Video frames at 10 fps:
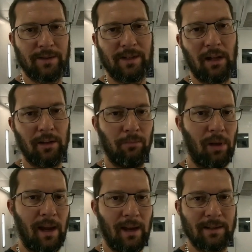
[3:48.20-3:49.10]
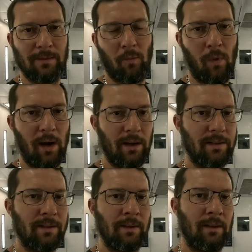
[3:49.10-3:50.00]
solid blacks and
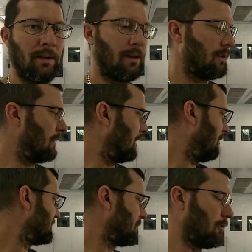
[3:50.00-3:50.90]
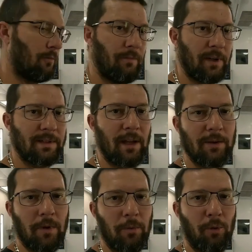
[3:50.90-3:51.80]
whites. So like I said,
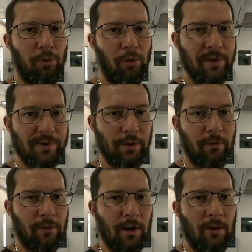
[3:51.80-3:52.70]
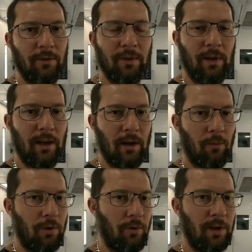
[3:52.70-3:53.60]
that's why we're gonna pull the silver out
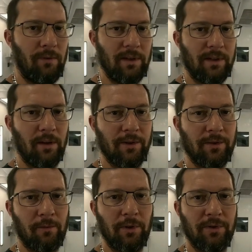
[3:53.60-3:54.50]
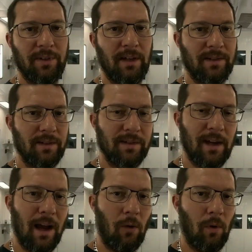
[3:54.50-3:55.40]
and we're gonna give these guns a real test to
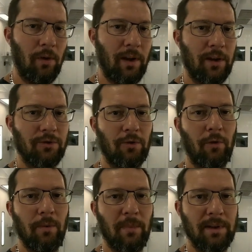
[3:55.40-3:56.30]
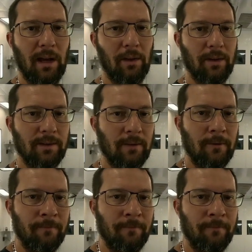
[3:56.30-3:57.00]
see how well they control the metallics.